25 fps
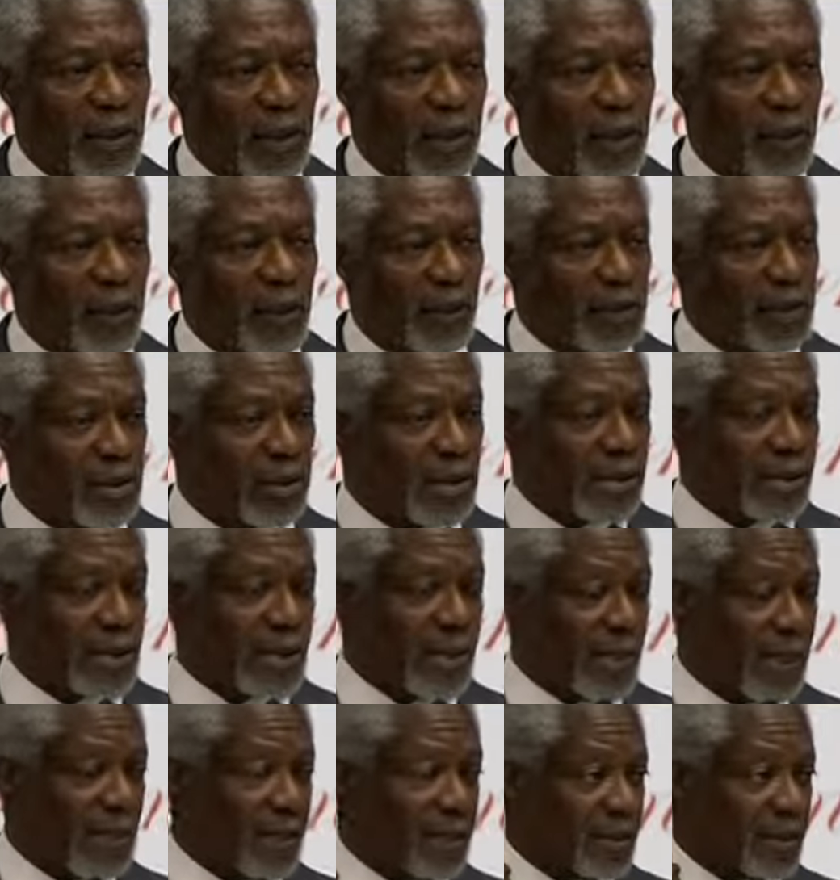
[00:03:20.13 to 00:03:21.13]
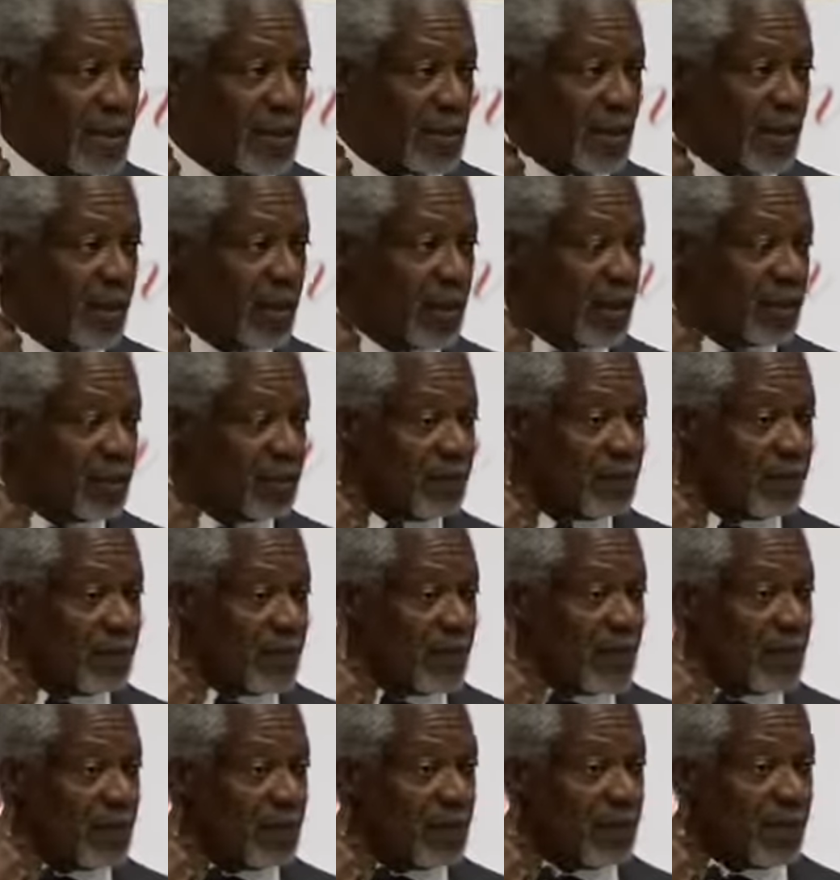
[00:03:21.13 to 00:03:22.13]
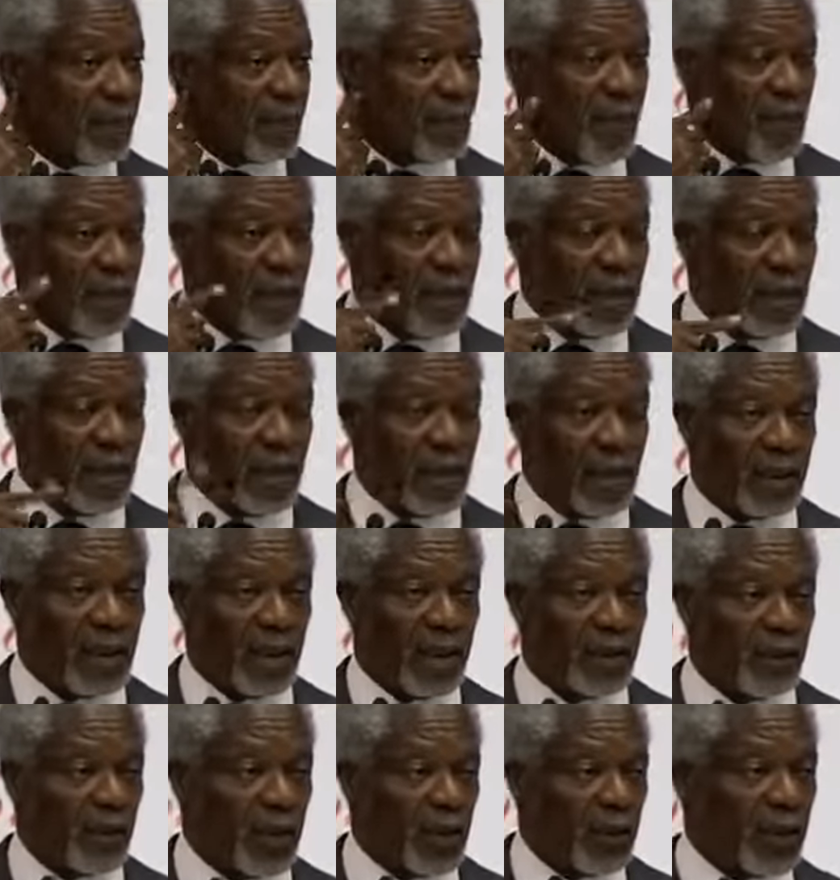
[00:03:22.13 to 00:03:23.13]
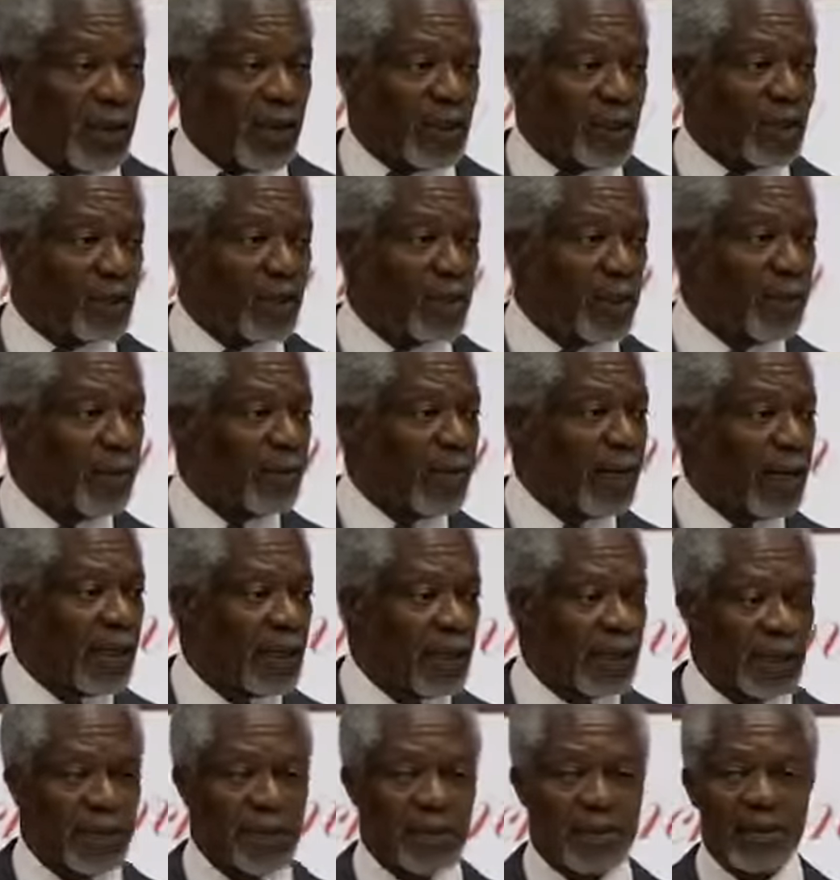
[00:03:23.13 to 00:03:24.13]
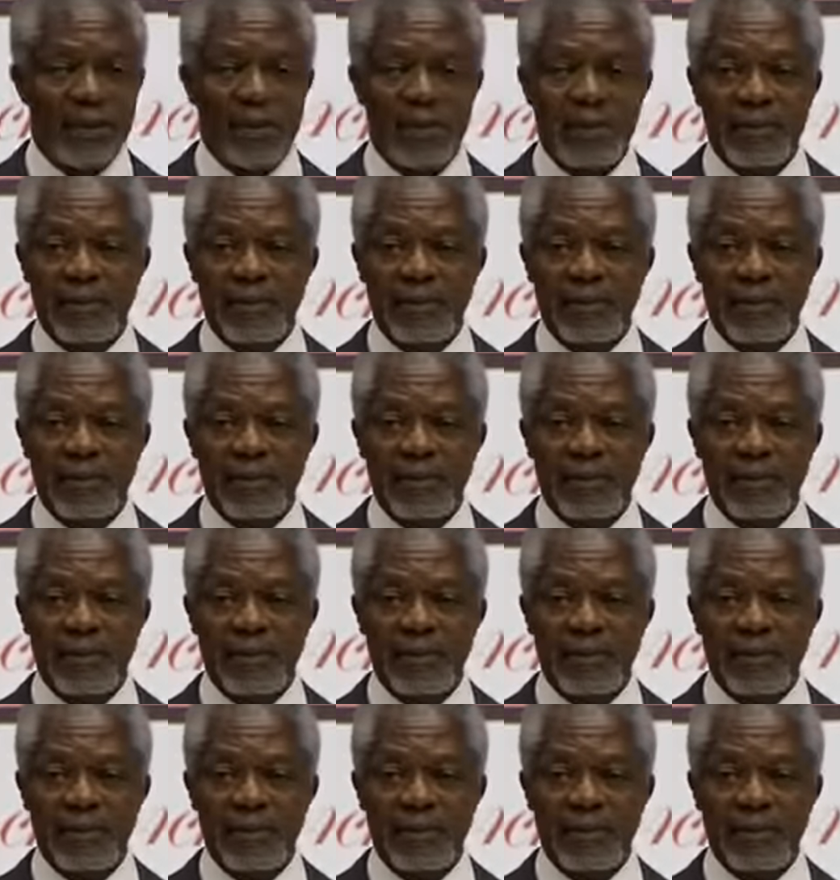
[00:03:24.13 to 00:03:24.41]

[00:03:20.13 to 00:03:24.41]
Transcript: I was in Kenya on a farm, and then we went to a market.